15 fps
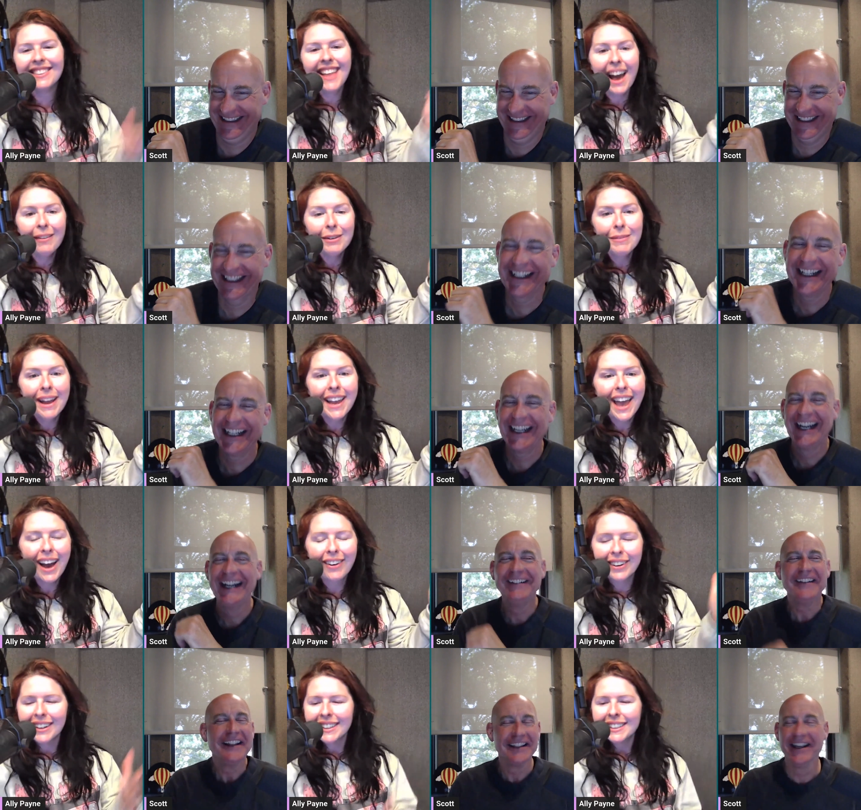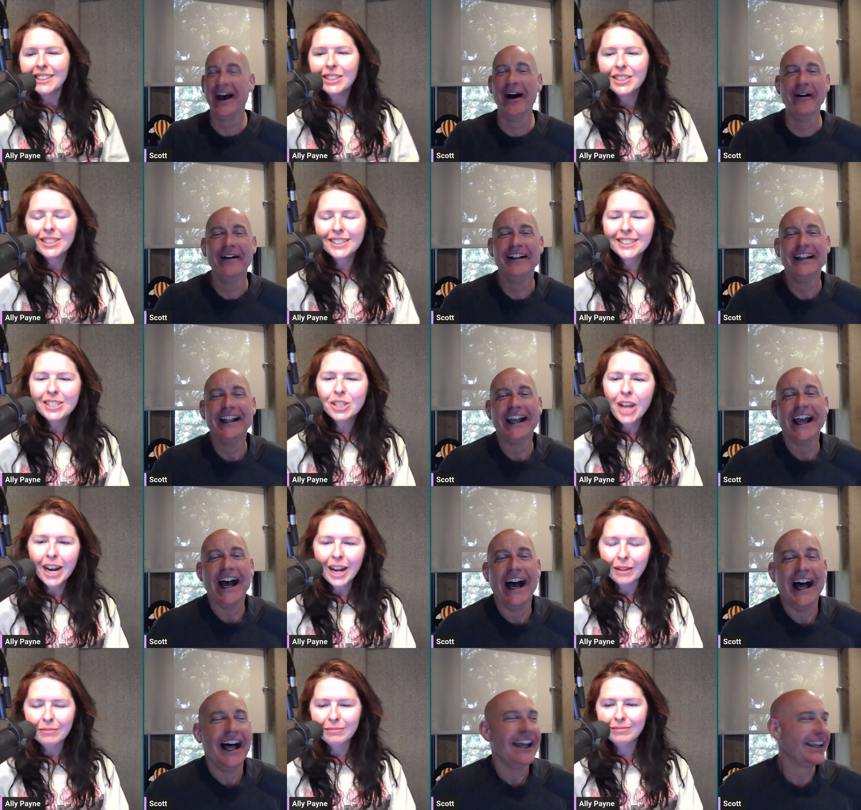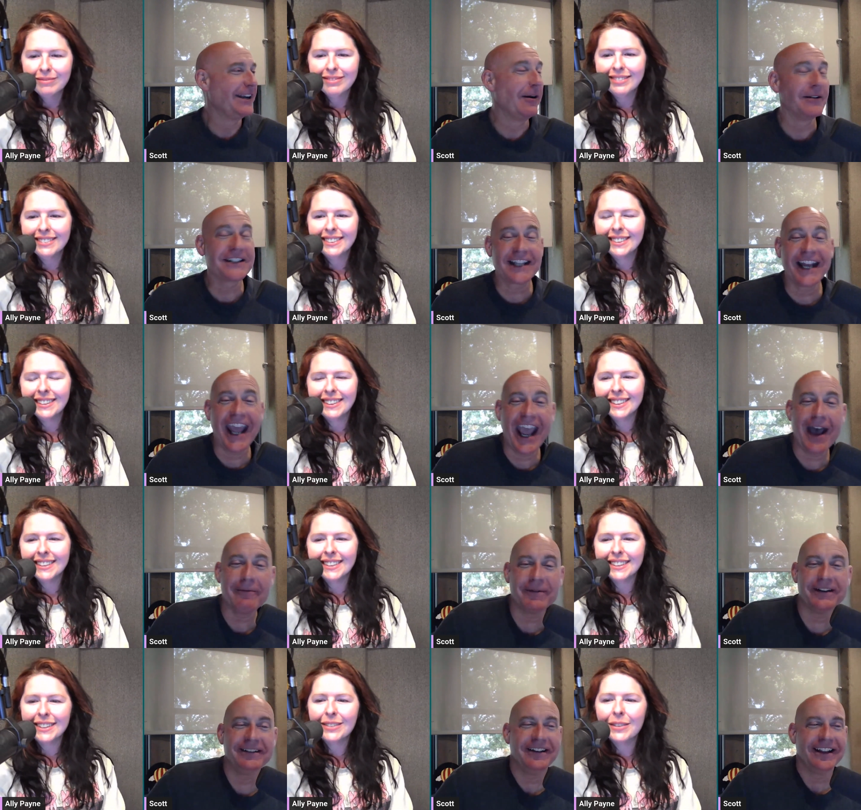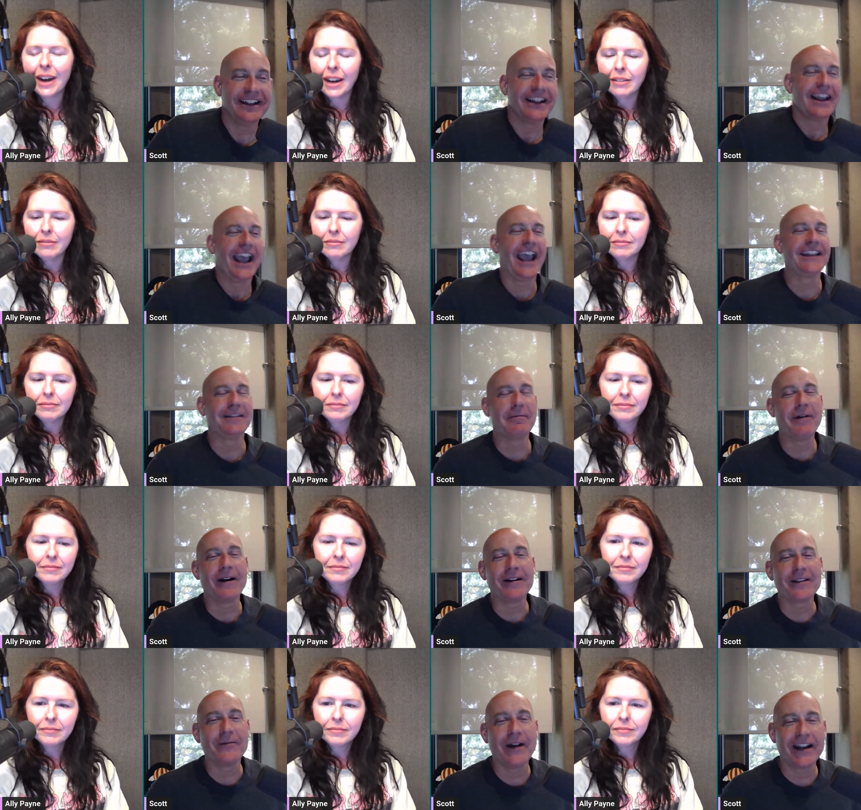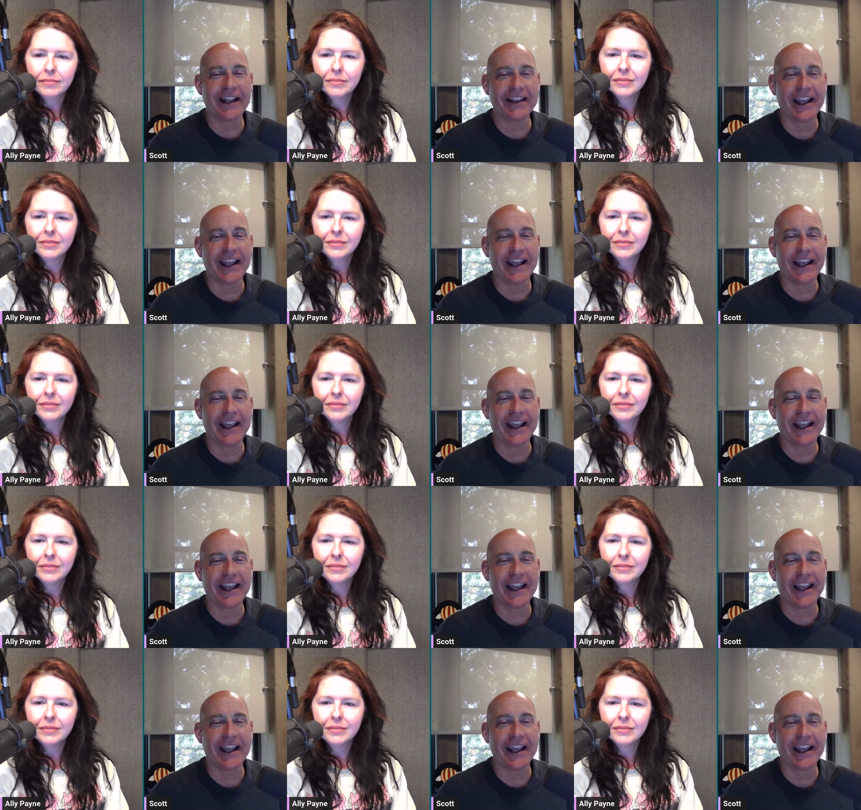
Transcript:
Speaker 1: That would be you. No. Shut up. You know what's going to happen? What? At the part of the wedding,